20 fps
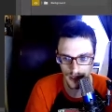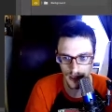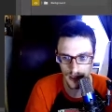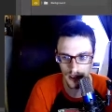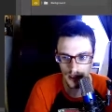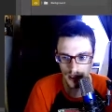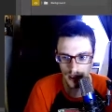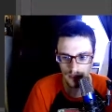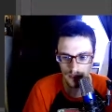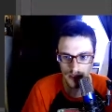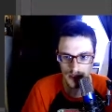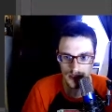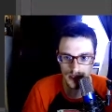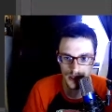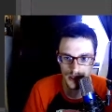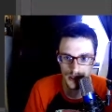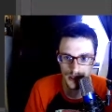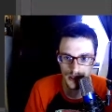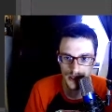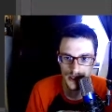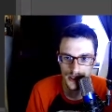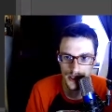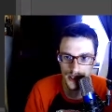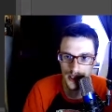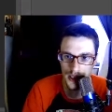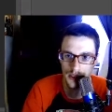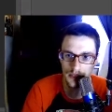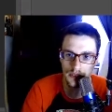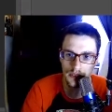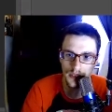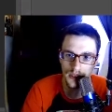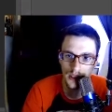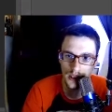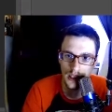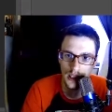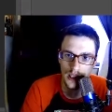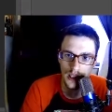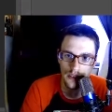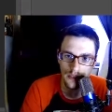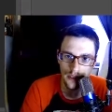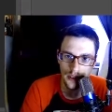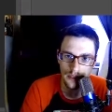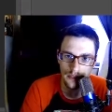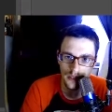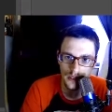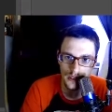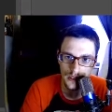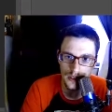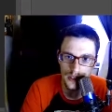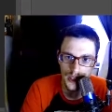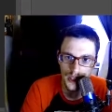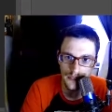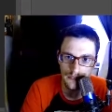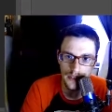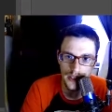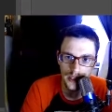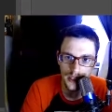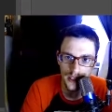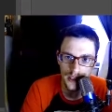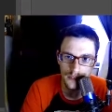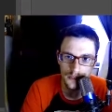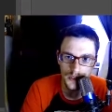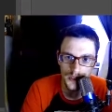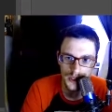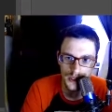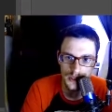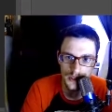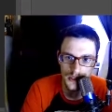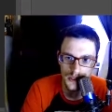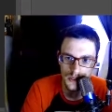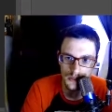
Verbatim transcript: I press enter to save. It will give you the JPEG options.